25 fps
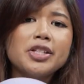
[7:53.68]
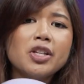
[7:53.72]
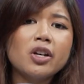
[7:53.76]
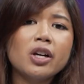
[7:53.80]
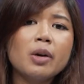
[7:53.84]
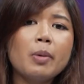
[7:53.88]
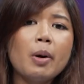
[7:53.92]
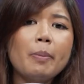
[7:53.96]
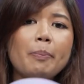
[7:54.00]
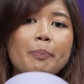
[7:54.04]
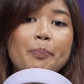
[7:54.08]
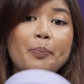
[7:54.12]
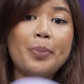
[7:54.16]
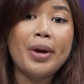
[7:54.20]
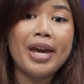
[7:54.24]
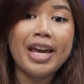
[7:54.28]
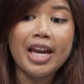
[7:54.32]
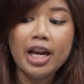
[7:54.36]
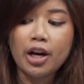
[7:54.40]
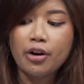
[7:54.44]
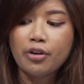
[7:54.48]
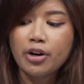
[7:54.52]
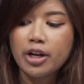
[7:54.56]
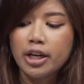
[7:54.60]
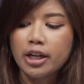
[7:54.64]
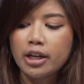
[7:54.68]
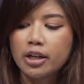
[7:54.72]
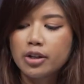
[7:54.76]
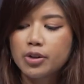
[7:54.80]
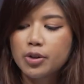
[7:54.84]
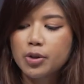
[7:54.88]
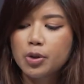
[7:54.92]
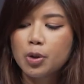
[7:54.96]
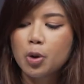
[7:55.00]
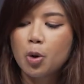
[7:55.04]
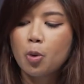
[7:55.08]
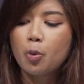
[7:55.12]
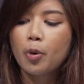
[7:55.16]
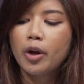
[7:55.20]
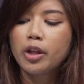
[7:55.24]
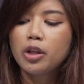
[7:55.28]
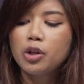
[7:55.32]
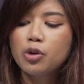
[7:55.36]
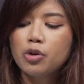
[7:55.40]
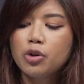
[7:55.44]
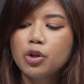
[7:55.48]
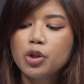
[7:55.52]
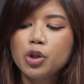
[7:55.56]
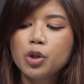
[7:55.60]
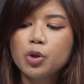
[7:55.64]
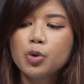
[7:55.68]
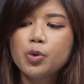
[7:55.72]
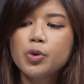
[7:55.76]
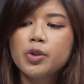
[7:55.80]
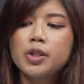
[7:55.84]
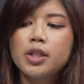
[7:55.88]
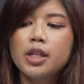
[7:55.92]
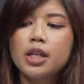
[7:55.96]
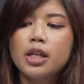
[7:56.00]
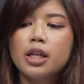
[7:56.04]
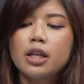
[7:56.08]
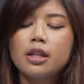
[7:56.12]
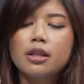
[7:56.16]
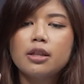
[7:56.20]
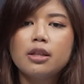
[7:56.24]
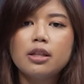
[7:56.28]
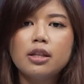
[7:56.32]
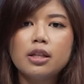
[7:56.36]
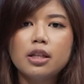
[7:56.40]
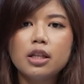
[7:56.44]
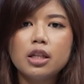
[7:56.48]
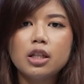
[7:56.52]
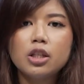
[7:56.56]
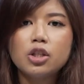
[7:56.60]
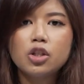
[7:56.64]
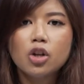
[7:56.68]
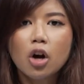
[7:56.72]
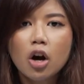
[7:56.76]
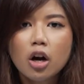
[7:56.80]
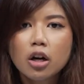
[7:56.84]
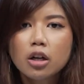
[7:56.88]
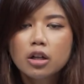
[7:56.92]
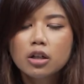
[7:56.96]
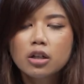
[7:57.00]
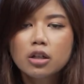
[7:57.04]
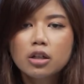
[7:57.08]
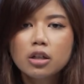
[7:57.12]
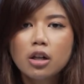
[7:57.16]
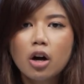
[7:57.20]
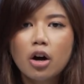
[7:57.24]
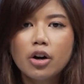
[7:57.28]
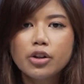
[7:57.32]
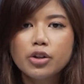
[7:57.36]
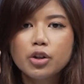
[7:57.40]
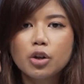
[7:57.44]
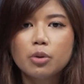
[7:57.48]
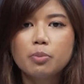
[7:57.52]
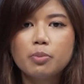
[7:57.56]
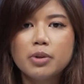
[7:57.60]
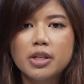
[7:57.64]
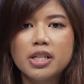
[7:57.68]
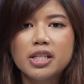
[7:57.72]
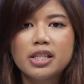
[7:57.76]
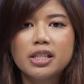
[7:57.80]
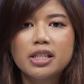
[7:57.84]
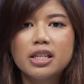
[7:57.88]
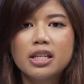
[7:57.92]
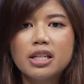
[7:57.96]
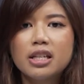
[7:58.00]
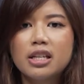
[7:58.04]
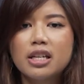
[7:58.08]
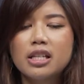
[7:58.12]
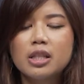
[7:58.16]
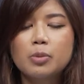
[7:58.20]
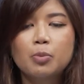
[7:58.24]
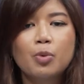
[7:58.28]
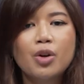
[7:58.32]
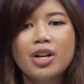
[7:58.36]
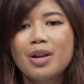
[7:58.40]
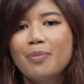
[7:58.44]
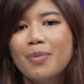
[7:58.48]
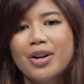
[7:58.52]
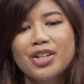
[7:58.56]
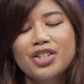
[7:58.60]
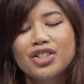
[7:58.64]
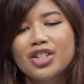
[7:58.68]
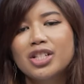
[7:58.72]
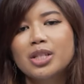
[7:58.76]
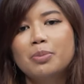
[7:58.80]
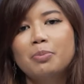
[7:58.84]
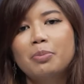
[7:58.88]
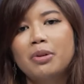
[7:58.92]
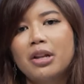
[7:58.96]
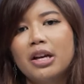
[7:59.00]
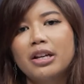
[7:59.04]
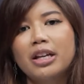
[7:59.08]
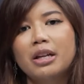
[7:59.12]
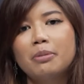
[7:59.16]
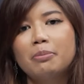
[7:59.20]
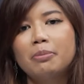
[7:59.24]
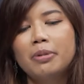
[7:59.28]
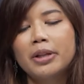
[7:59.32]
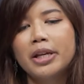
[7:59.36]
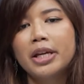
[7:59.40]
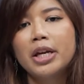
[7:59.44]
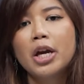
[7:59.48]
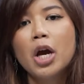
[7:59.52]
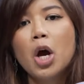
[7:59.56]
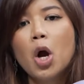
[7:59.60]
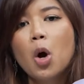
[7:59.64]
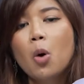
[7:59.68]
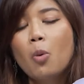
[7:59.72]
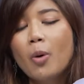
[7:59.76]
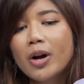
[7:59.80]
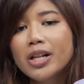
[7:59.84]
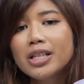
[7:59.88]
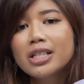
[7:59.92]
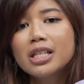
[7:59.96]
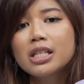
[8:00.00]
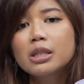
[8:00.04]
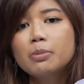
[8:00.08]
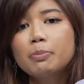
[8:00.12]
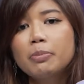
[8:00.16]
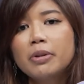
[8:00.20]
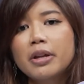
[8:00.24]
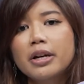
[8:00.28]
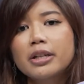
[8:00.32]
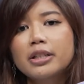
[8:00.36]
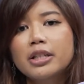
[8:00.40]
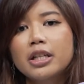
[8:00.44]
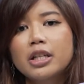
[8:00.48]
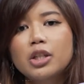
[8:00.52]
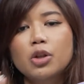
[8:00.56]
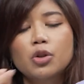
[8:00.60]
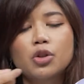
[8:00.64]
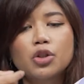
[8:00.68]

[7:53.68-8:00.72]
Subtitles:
talk about pairing. So when you're using the dongle on your PC, it's pretty much just plug and play. Once it's plugged in, you